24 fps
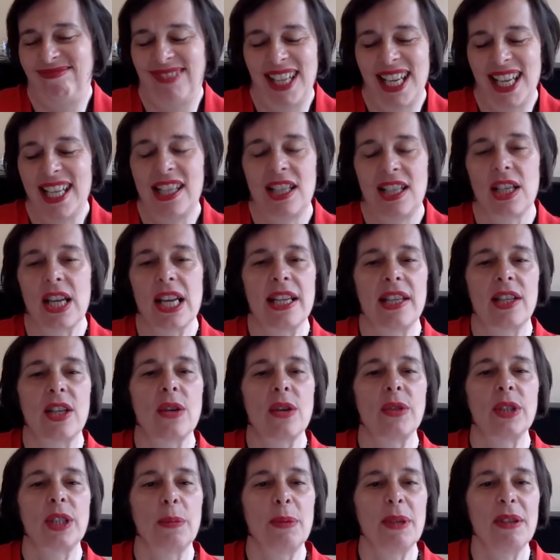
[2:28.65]
it's
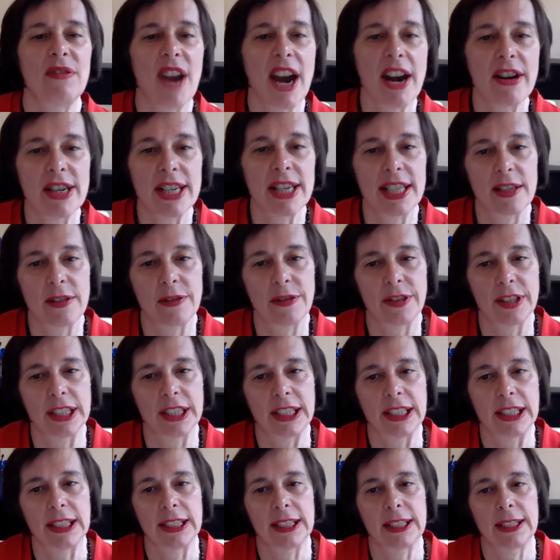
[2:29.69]
going to be very
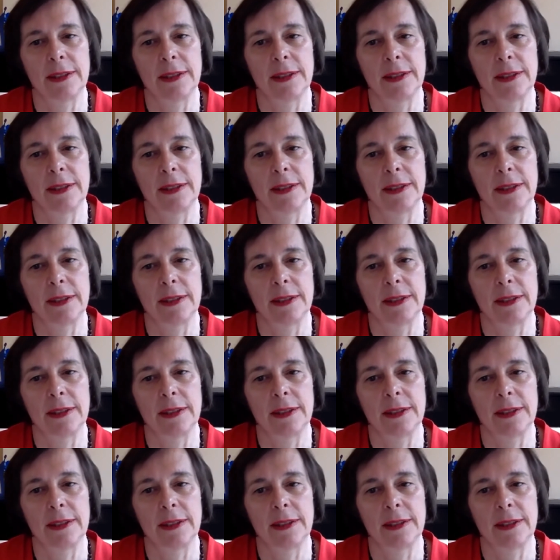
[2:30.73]
difficult.